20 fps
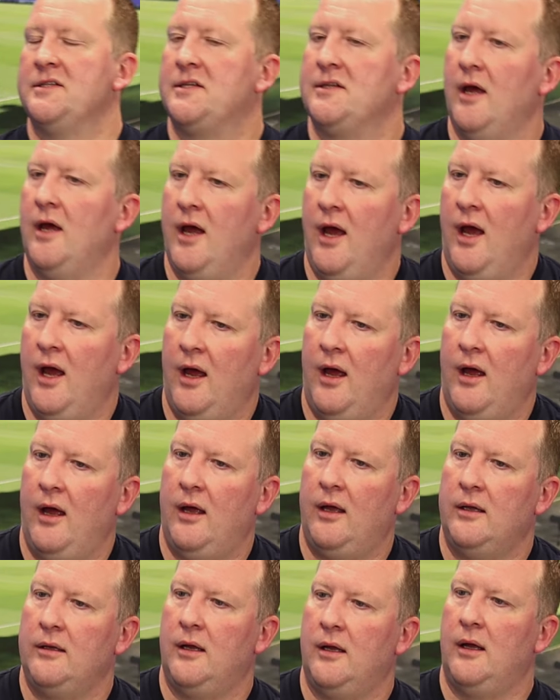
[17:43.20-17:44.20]

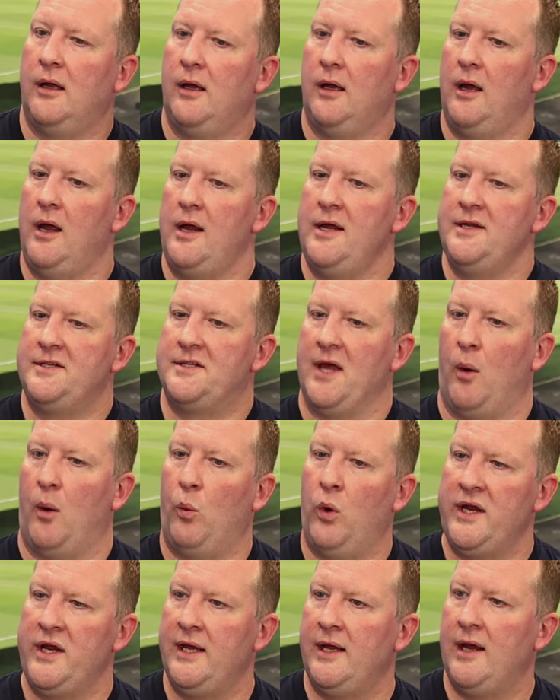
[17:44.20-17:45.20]
that
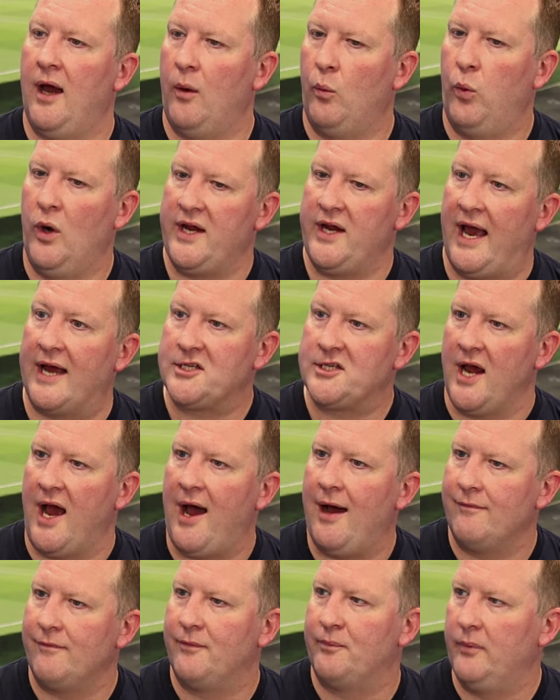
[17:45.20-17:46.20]
we actually
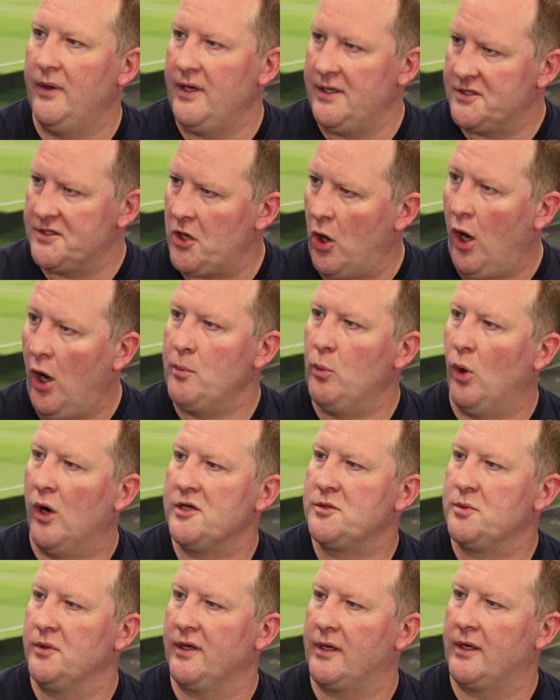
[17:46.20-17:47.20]
have, in
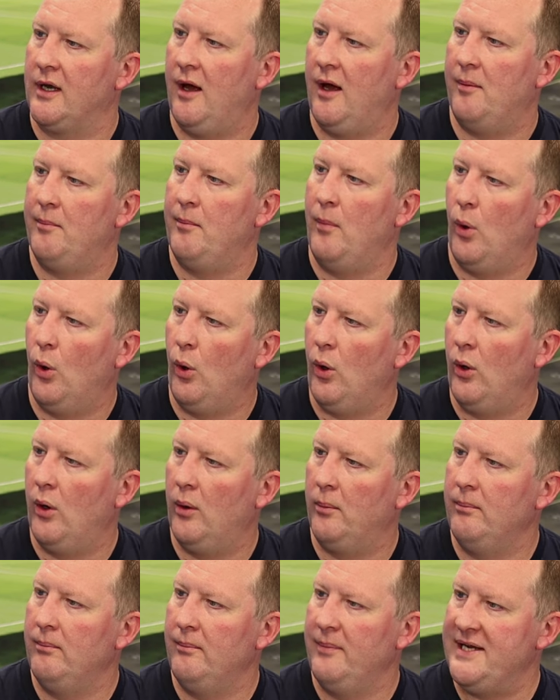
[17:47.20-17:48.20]
time-wise with the club,
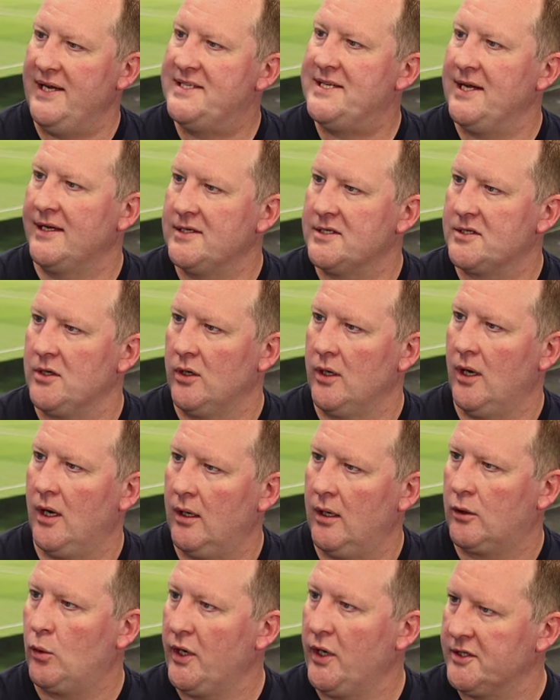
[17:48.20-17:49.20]
more meetings on
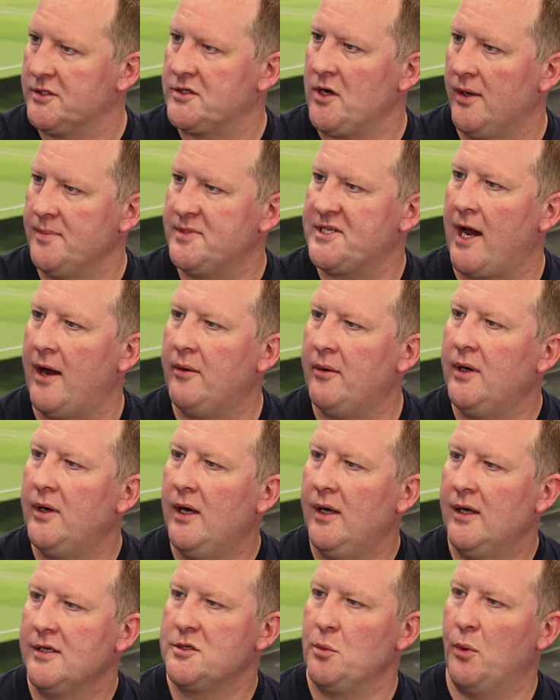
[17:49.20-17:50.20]
a quicker timescale.
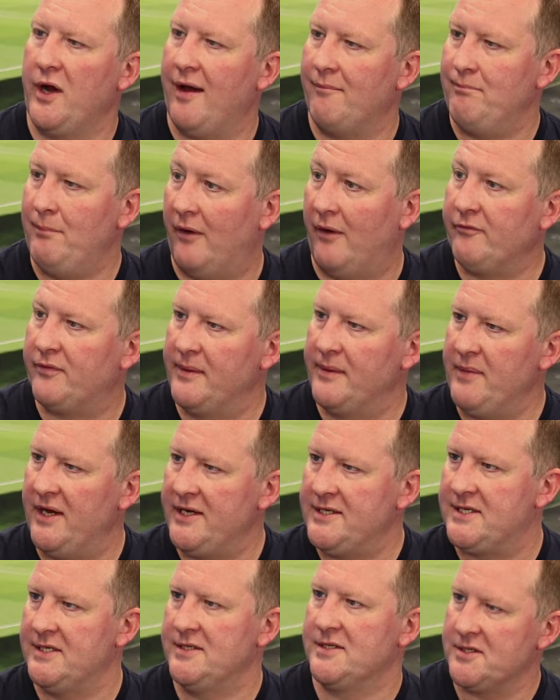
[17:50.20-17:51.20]
Mm. So we have monthly
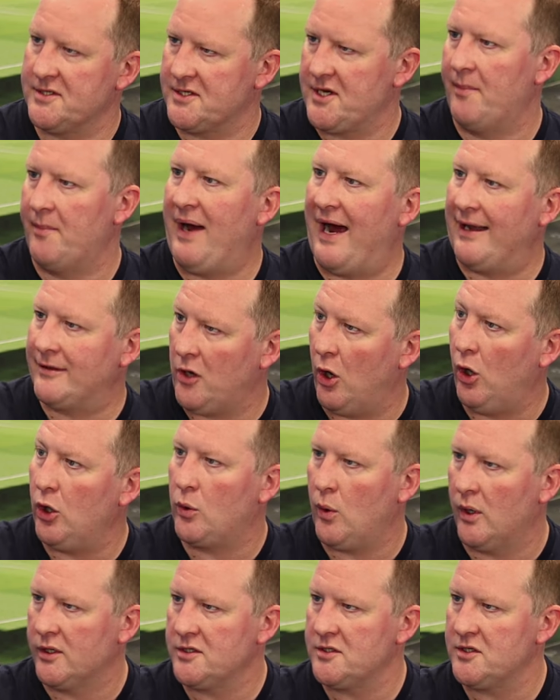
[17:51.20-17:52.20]
meetings and some ad
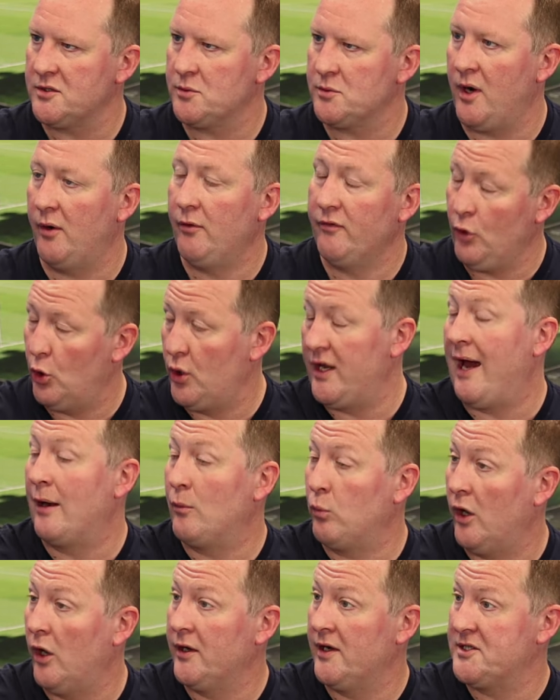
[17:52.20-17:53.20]
hoc ones as well. We've already
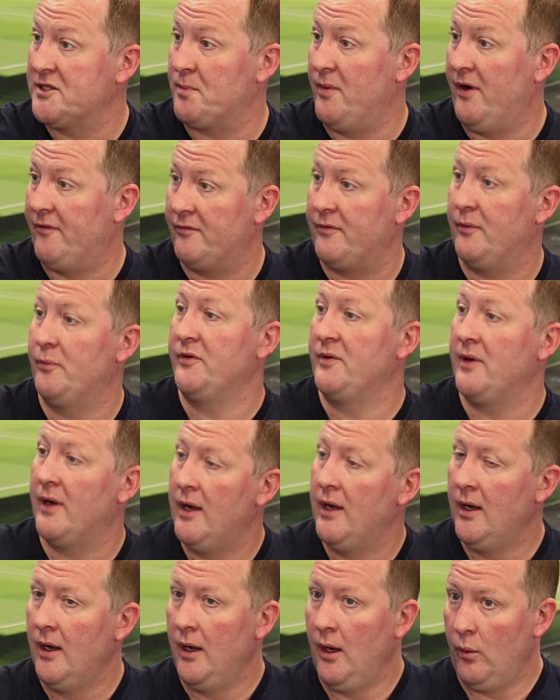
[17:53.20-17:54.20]
had one this month, and
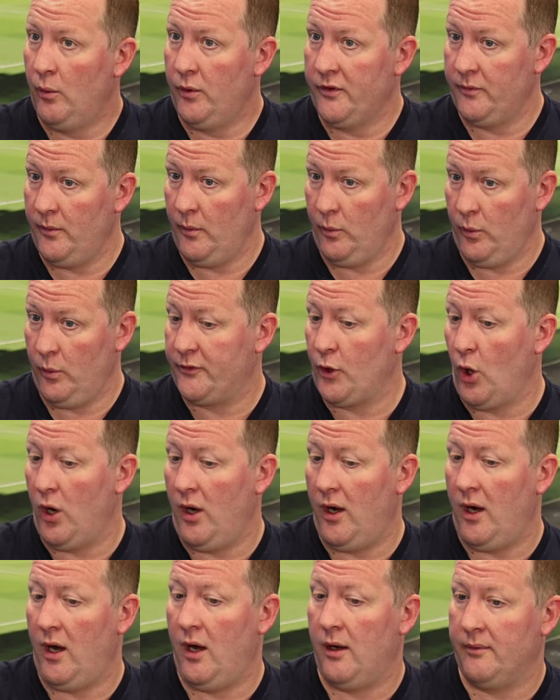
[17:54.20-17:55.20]
we've
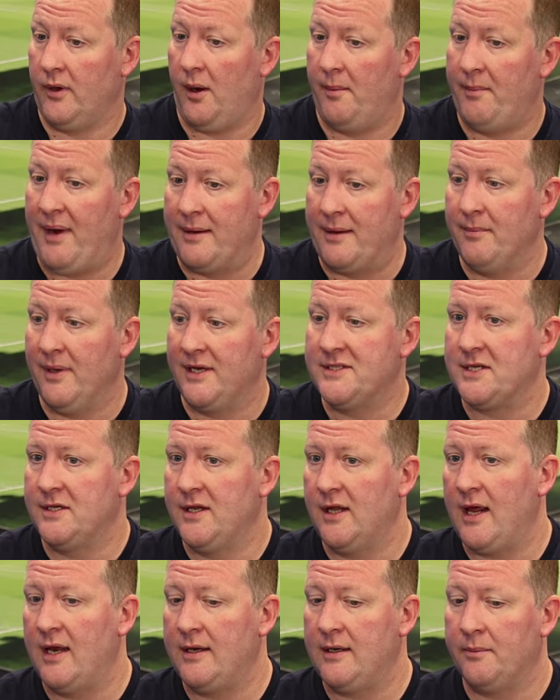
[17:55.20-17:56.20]
got our main meeting
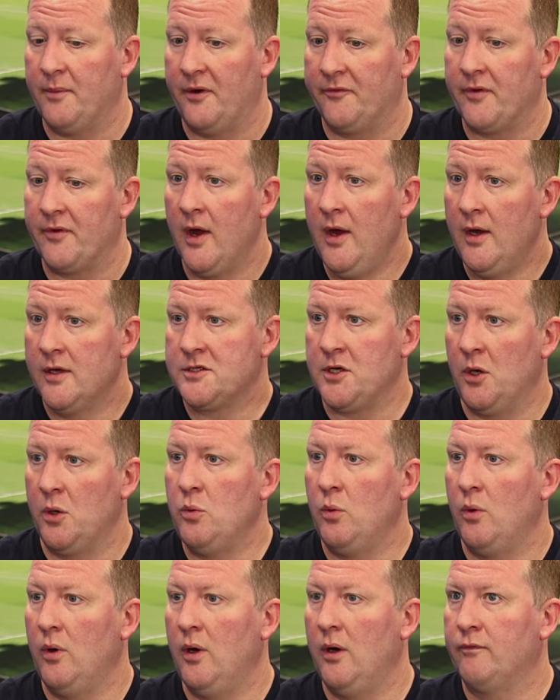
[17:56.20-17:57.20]
at the end of the month.
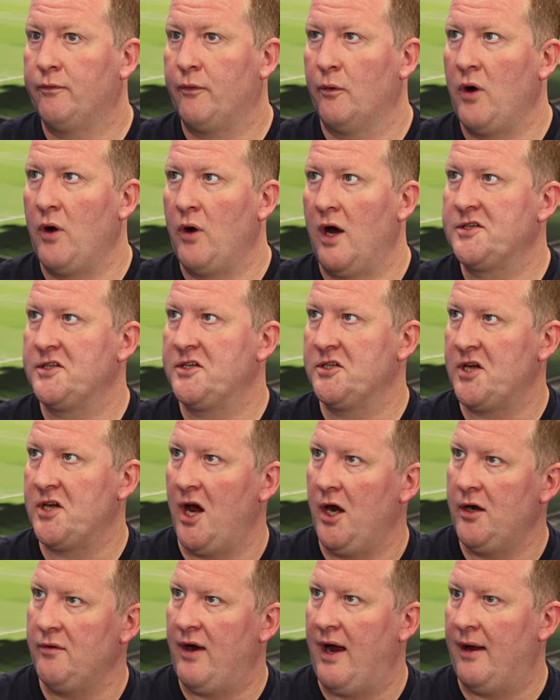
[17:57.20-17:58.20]
So for us to
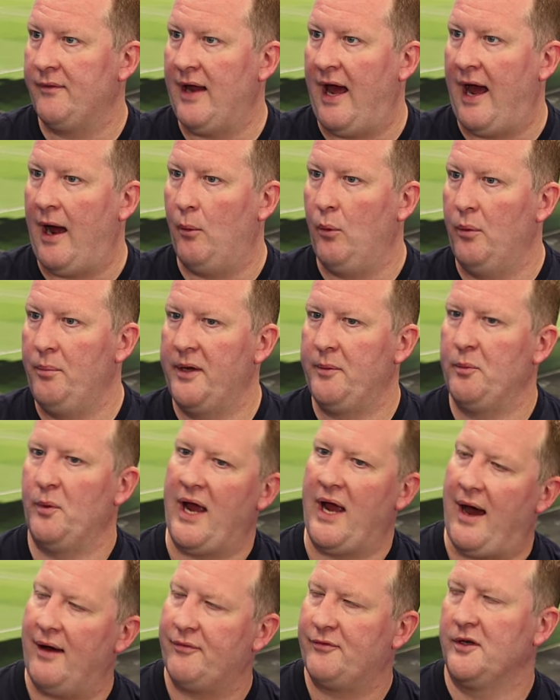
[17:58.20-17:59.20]
turn around that would mean we
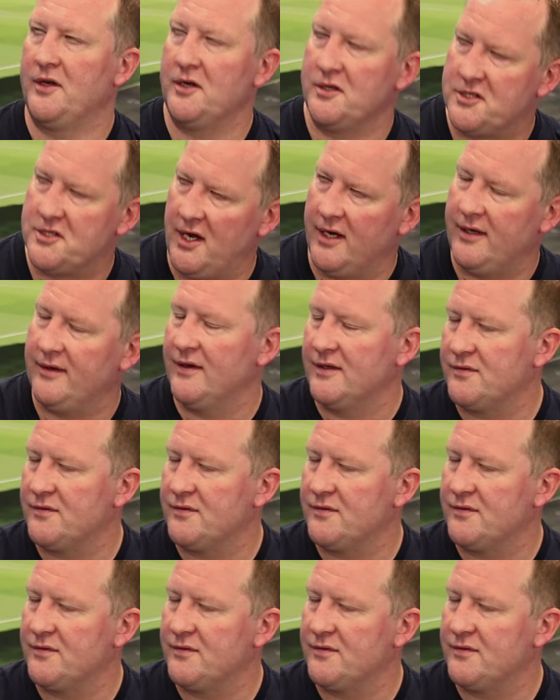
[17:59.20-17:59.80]
have to do certain things